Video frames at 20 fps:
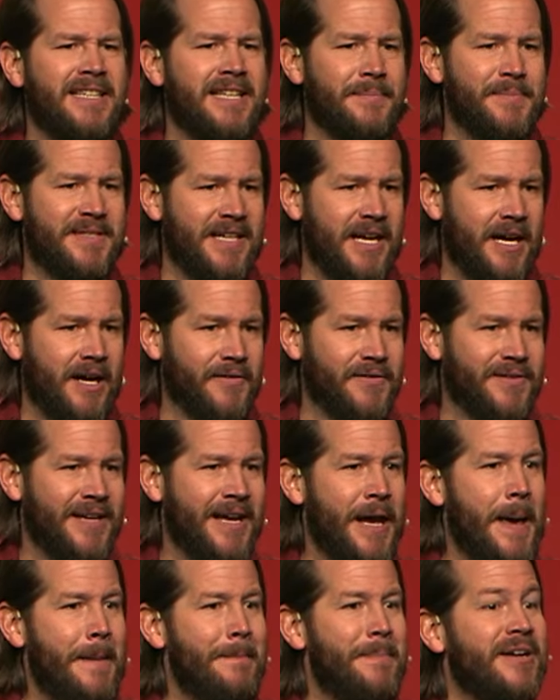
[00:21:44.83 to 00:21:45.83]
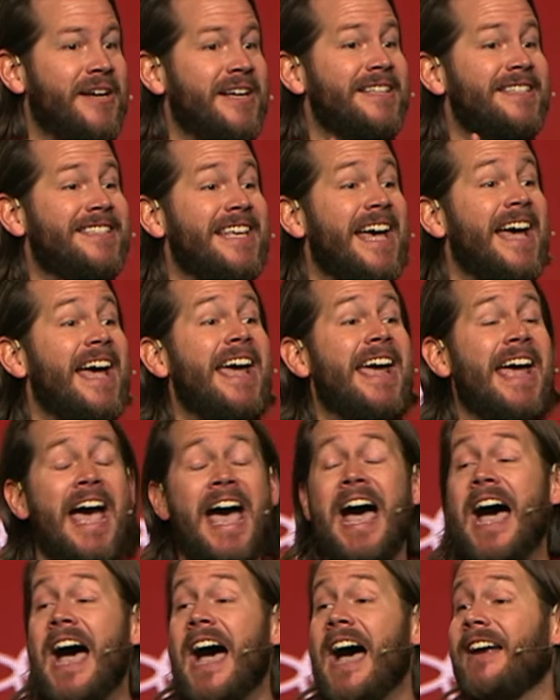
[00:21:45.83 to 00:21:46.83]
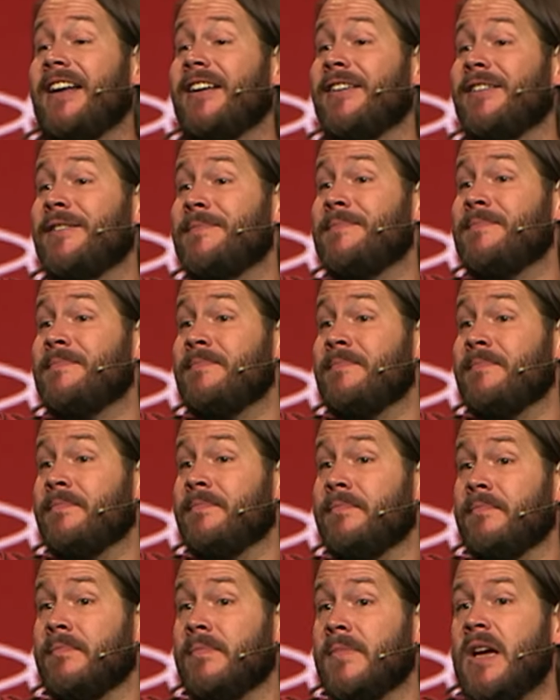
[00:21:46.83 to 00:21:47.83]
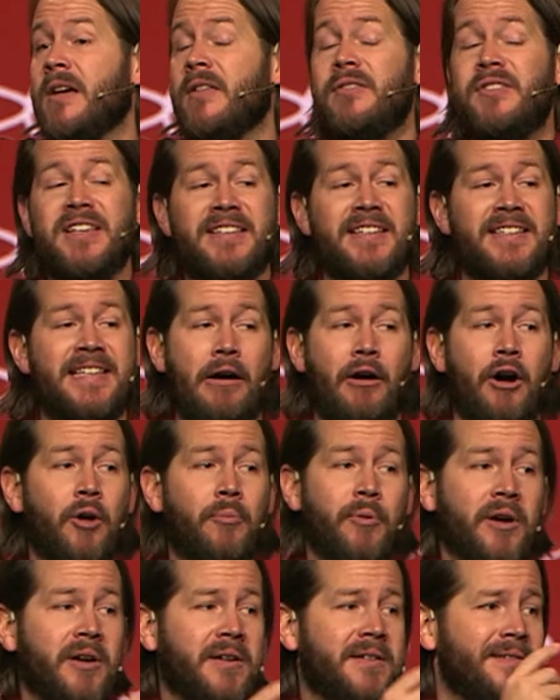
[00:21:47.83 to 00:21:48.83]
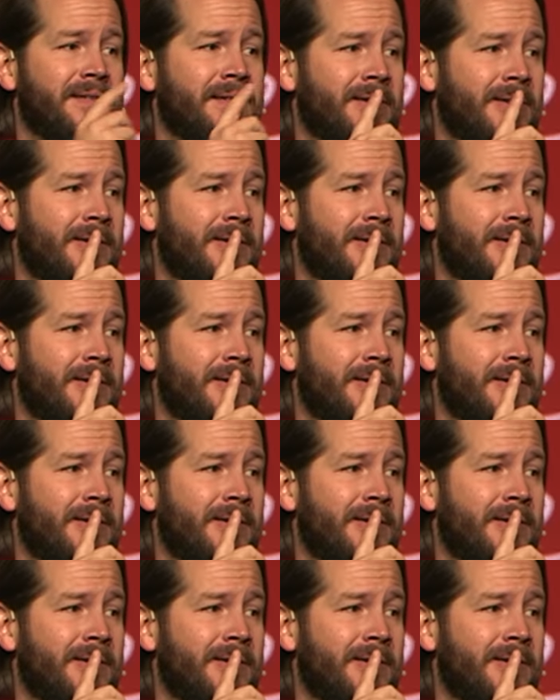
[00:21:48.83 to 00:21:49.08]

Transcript: themselves because they had. This is how hope works.